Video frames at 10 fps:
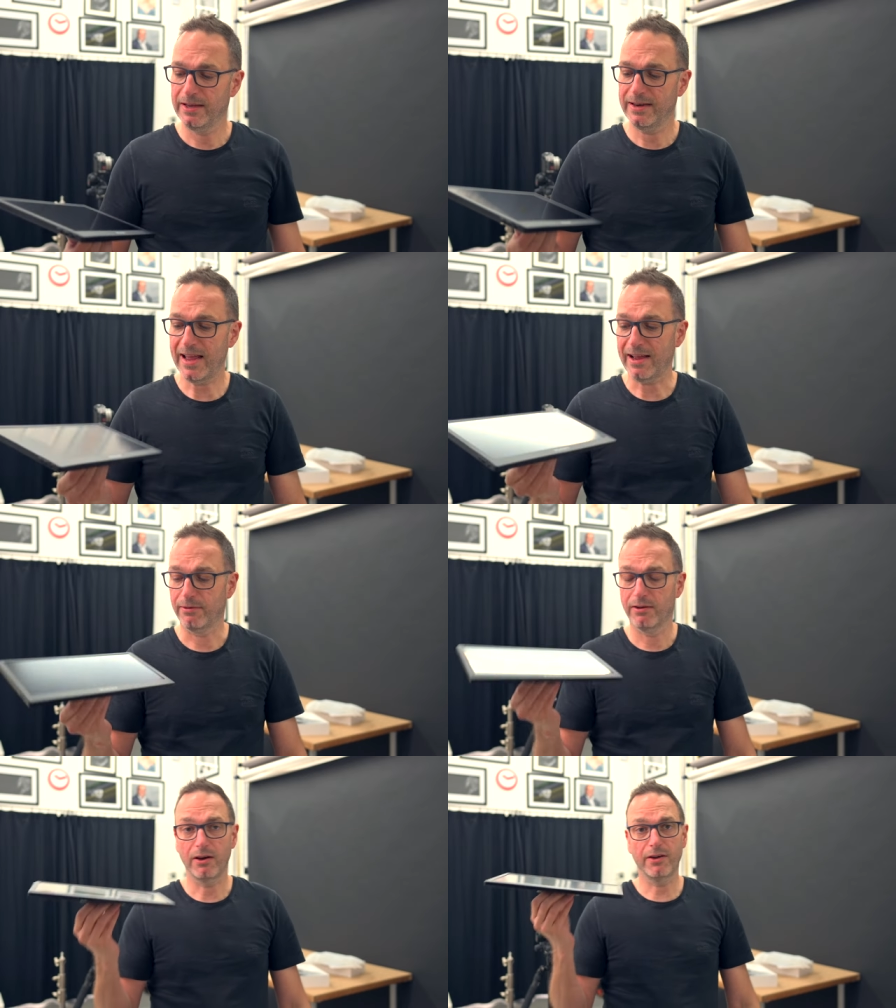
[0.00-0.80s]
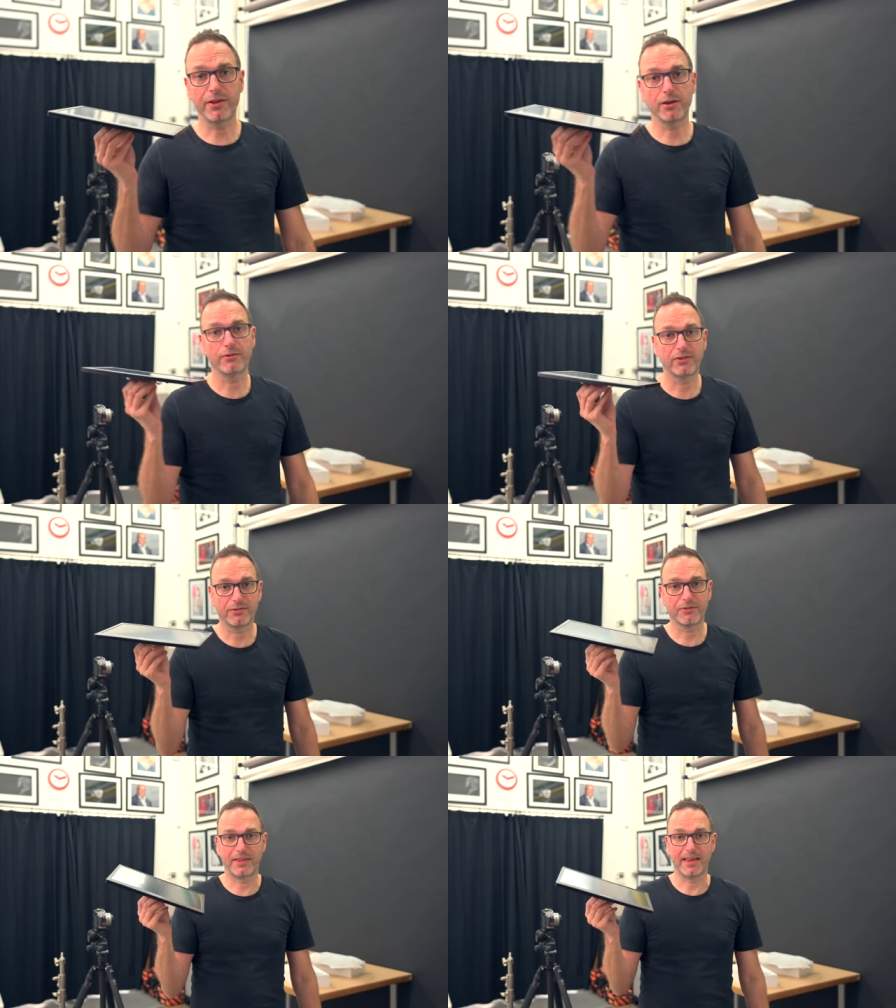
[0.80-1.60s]
Now, other uses
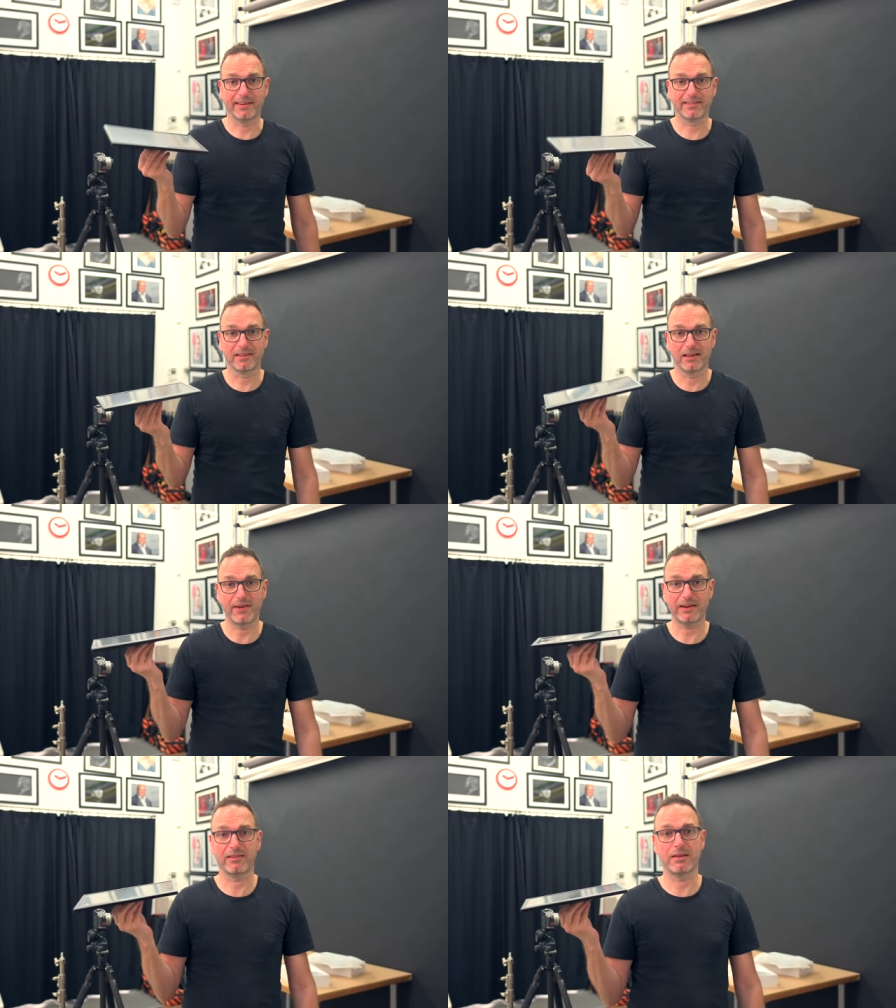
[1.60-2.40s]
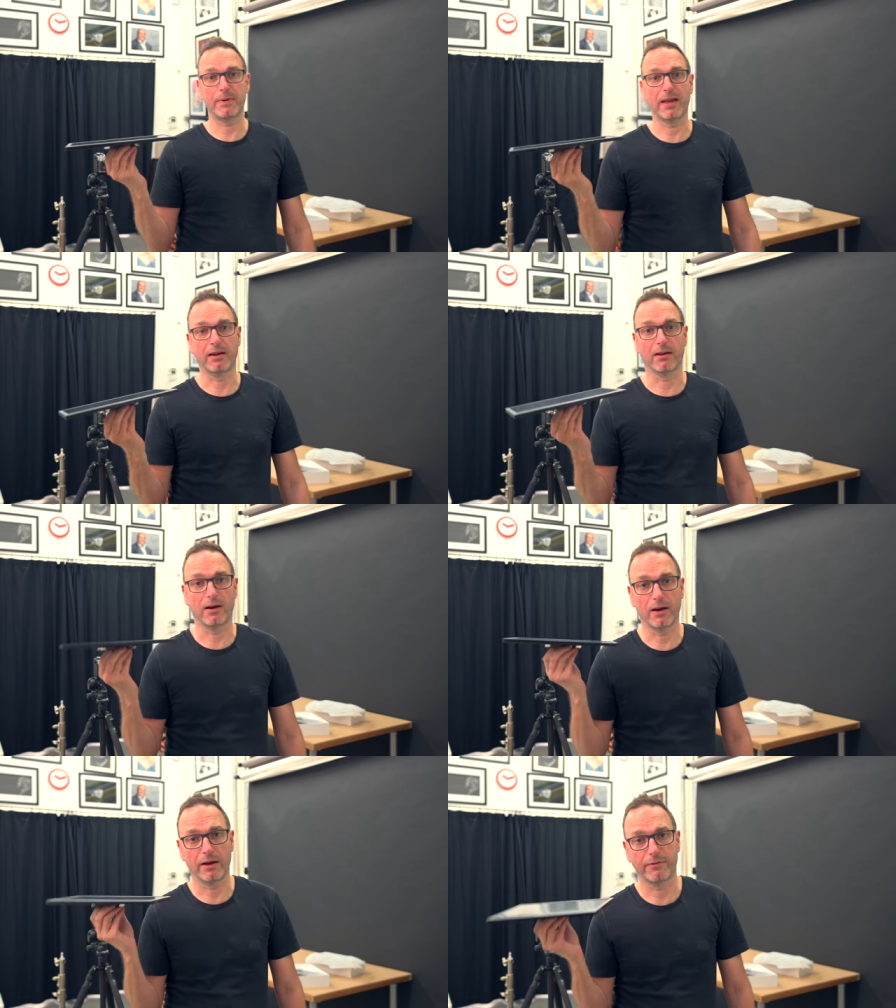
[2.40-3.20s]
for this have actually been,
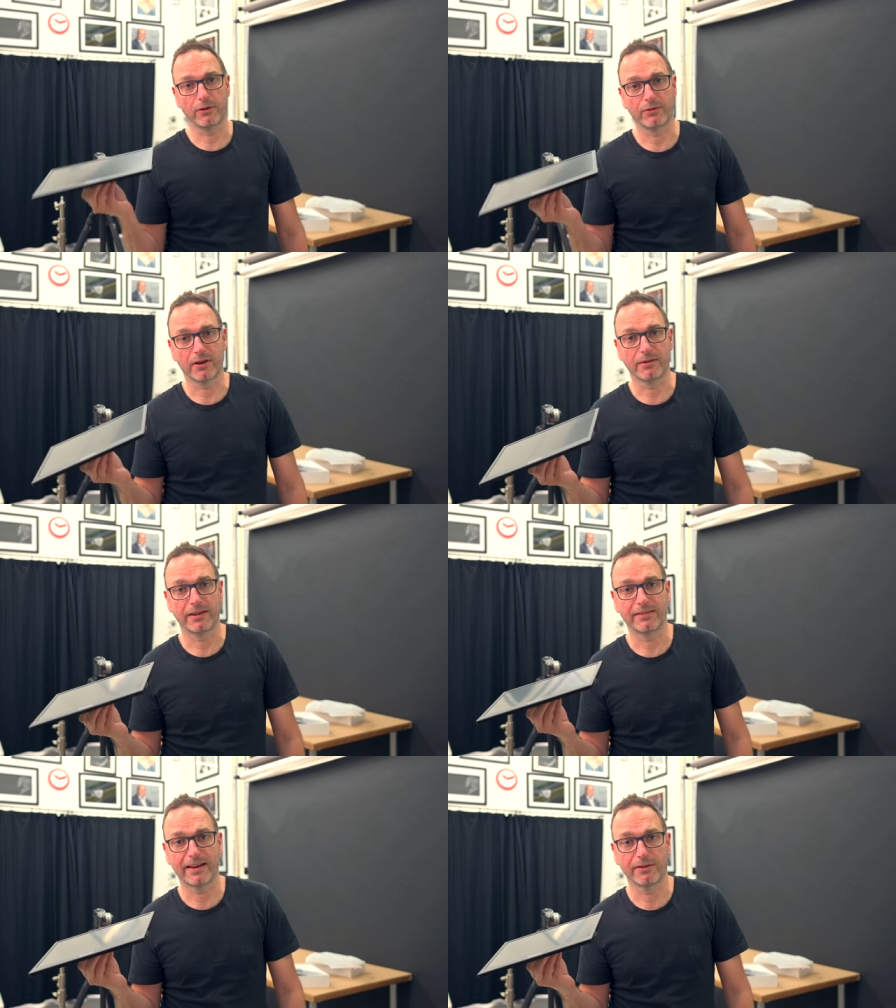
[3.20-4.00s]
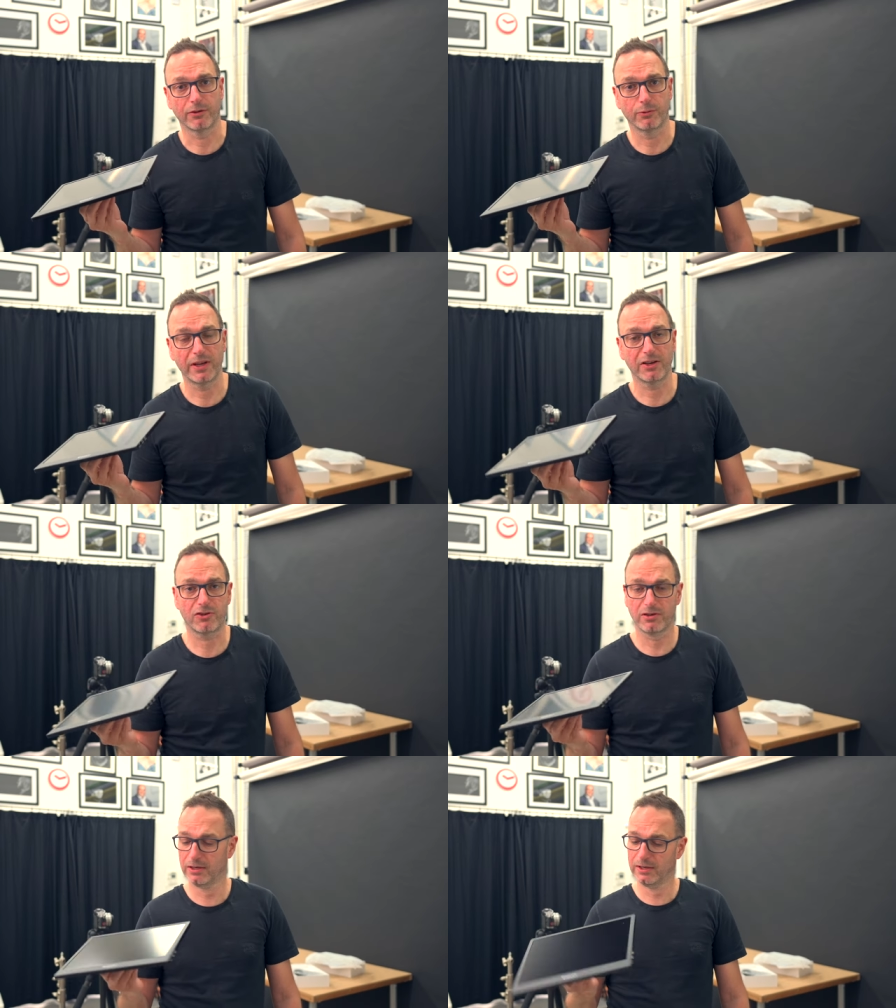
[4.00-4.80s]
I've used it on Nintendo
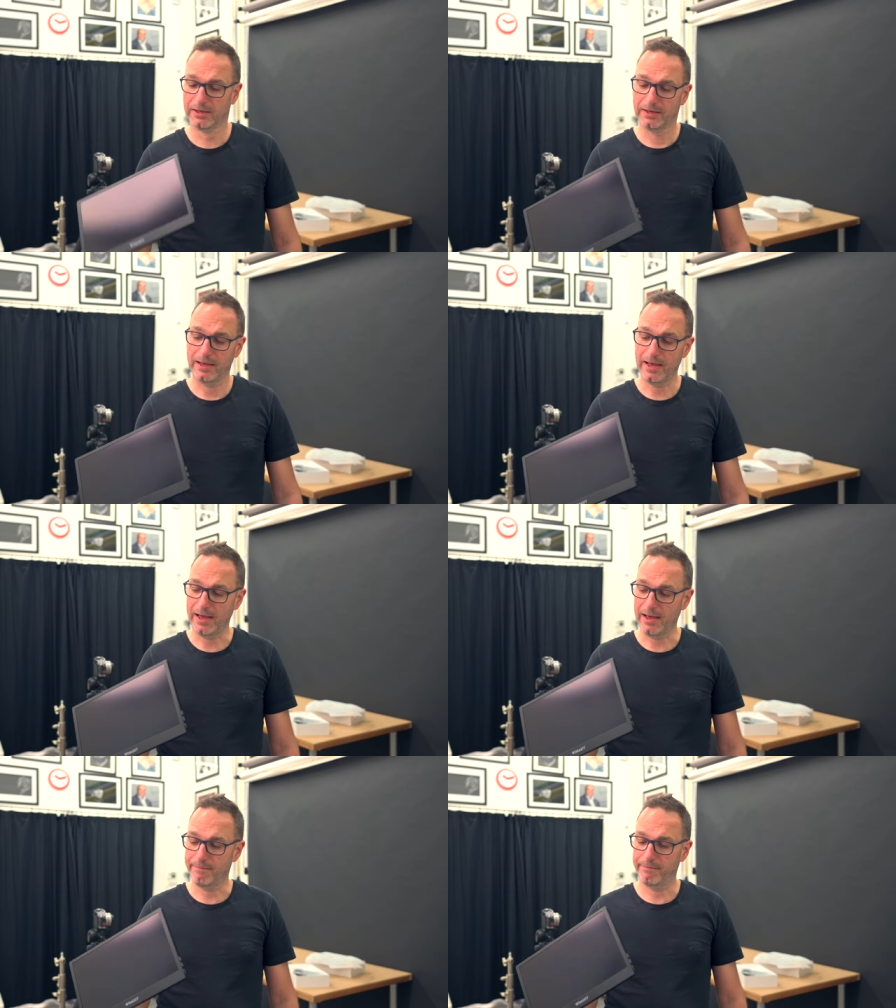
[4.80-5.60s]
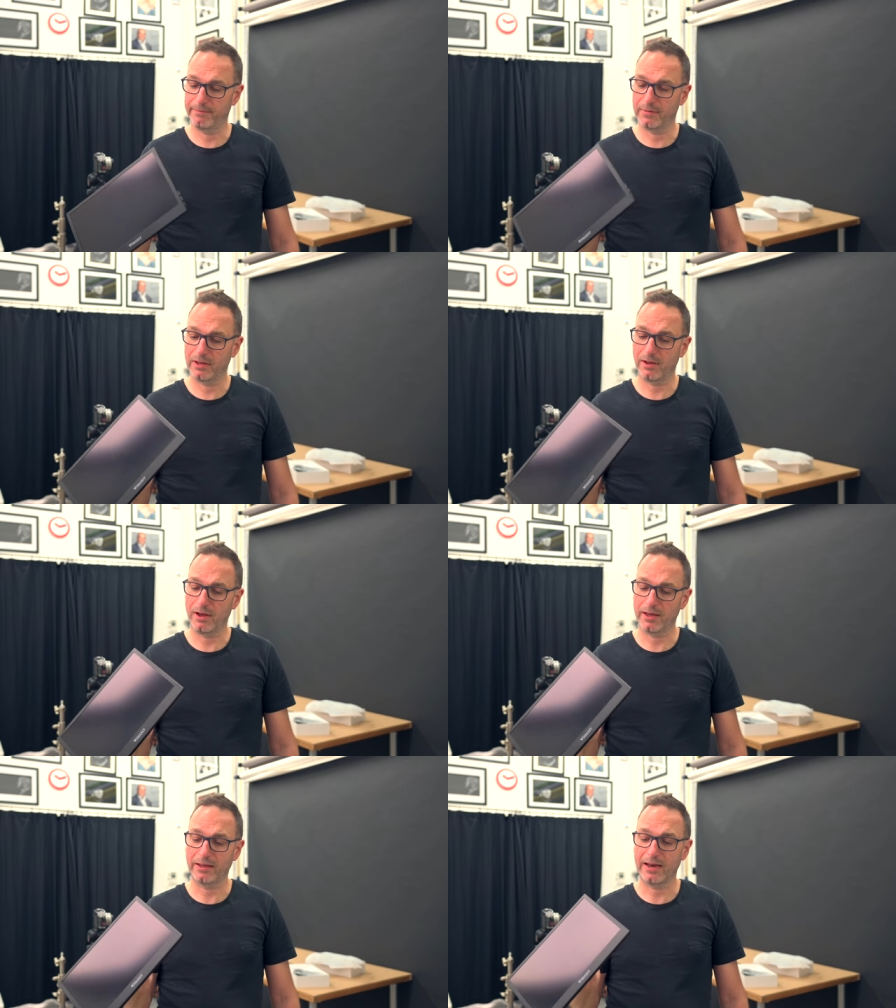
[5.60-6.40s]
Switch. Um,
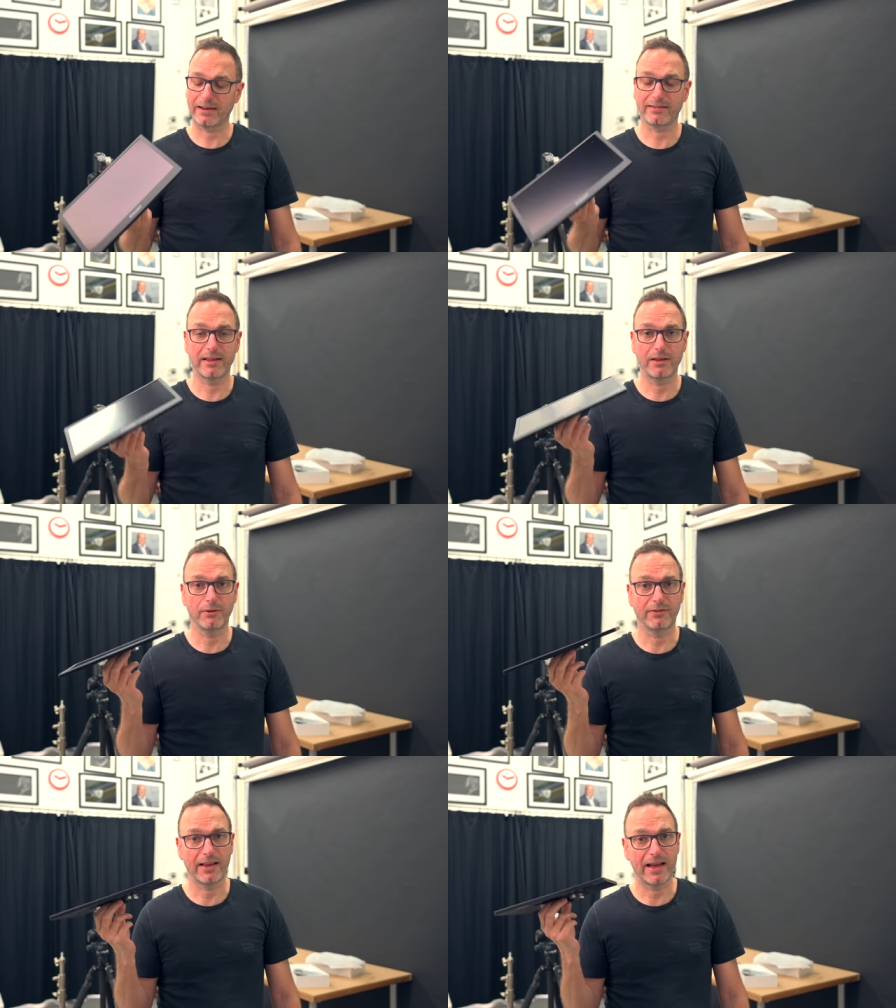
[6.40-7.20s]
I can actually use it